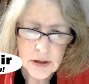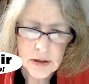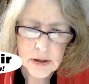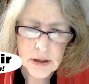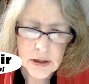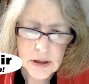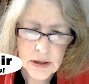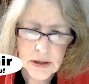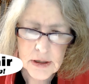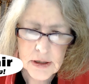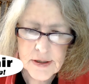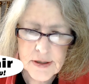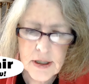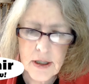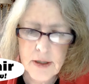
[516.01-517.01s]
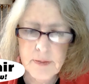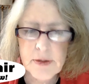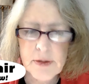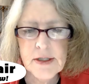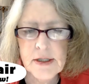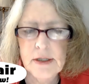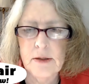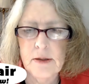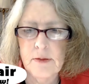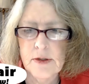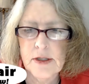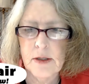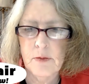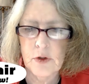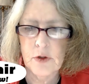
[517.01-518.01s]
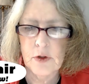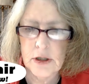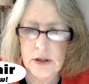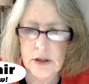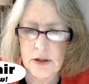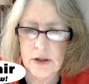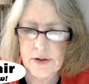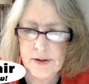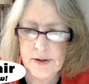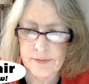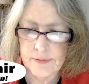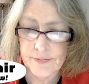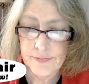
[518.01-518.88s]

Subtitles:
then it's time to send them somewhere else.